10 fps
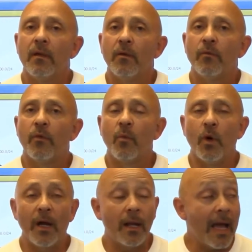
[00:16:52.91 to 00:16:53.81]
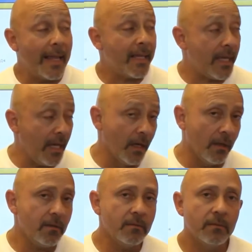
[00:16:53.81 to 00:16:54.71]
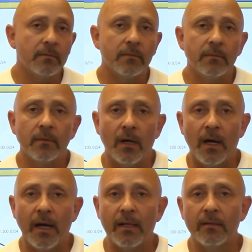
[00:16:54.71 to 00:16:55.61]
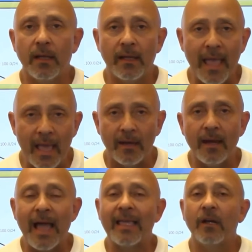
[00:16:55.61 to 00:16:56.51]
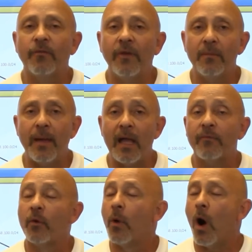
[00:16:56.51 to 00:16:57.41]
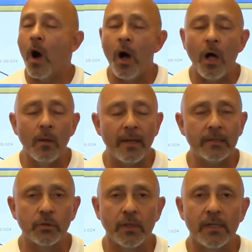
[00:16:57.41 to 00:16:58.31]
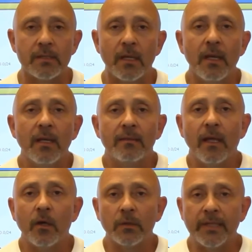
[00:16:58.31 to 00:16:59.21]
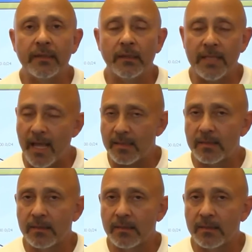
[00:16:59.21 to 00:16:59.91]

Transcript: from what I hear, all right, again, I get feedback from all my students that go take their test.